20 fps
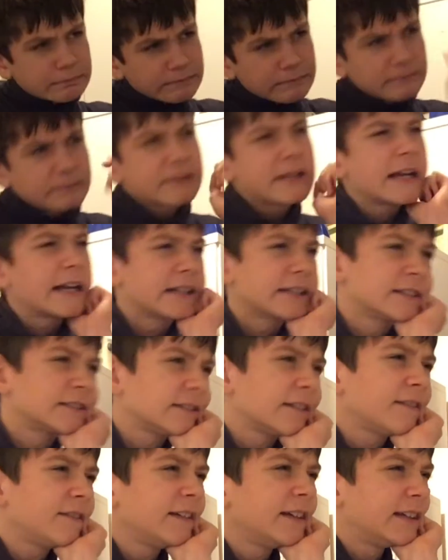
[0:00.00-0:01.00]
Yes,
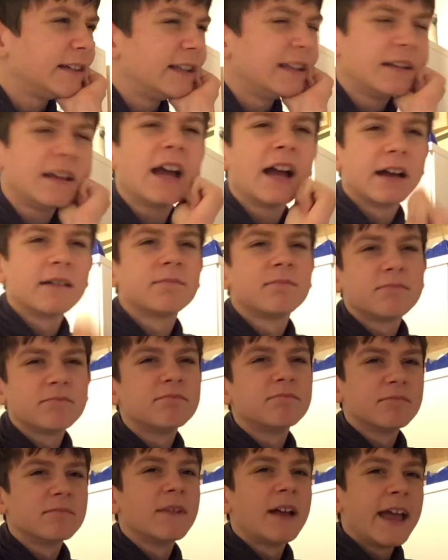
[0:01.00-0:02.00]
I think, yeah.
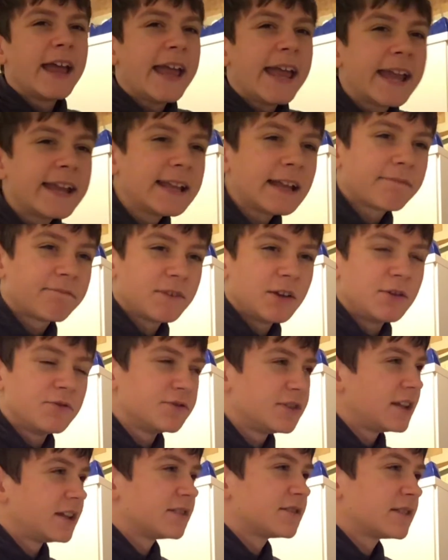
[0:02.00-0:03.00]
He can definitely use
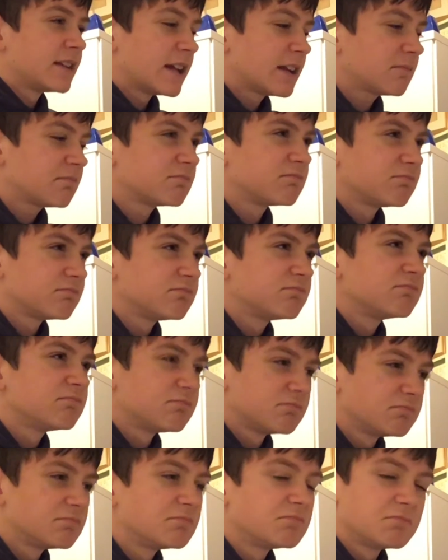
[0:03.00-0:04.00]
the internet.
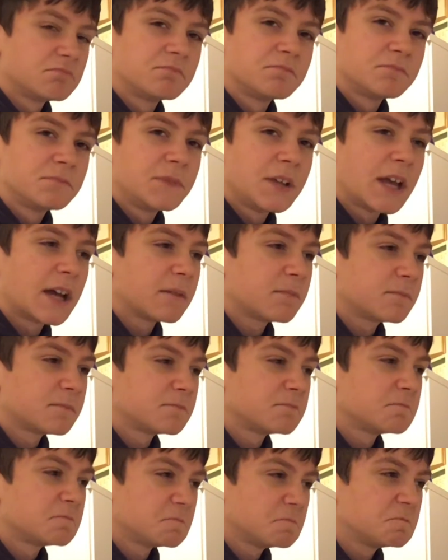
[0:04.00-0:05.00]
Yeah.
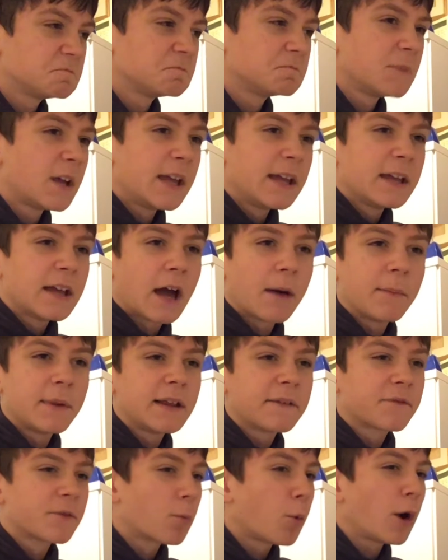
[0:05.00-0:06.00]
I mean,
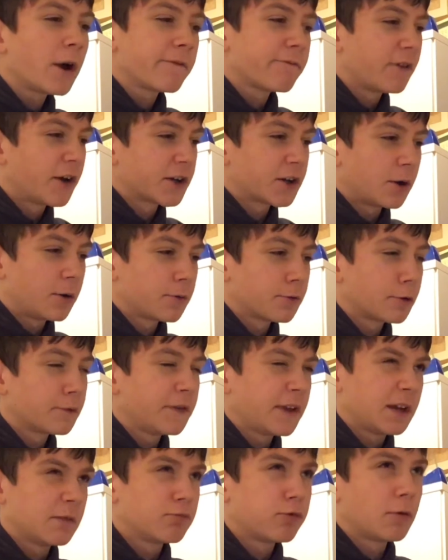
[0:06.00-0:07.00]
if the Wi-Fi goes off,
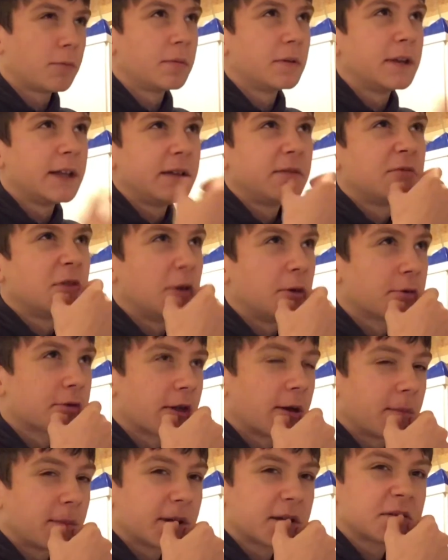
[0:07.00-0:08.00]
he can probably do
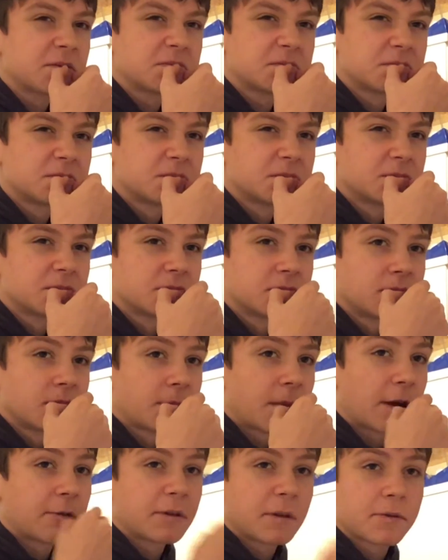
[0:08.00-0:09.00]
something.
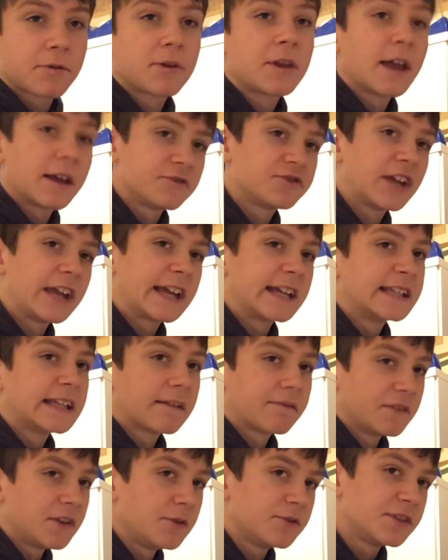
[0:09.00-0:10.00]
But so yeah, Jake can
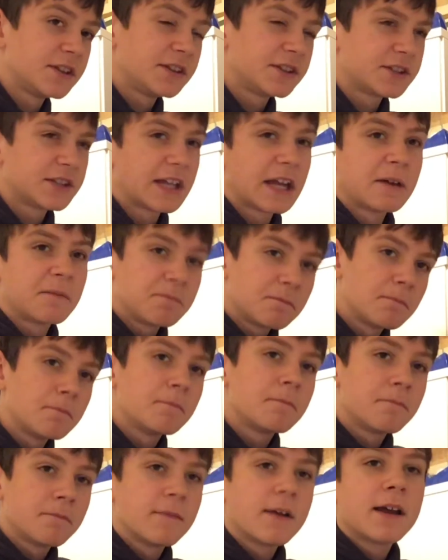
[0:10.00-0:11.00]
definitely use the internet,
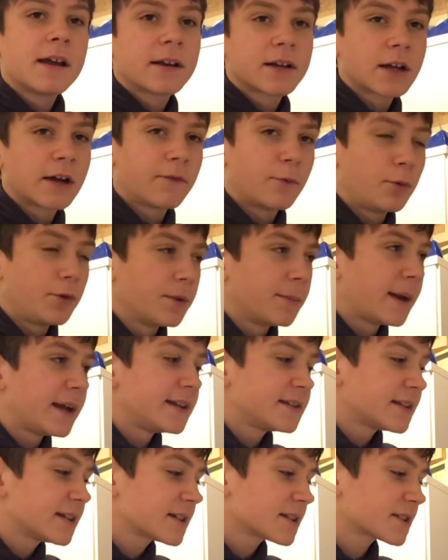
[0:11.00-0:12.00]
cover all the
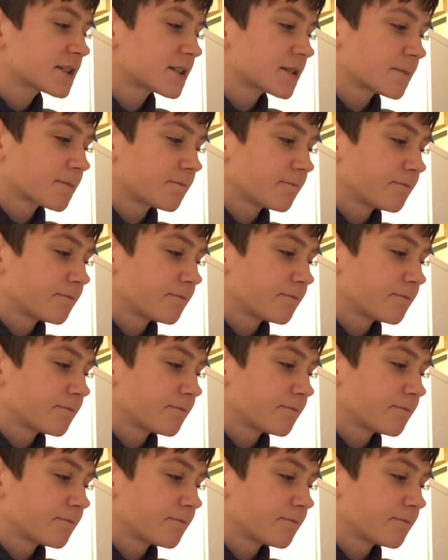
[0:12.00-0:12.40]
basics.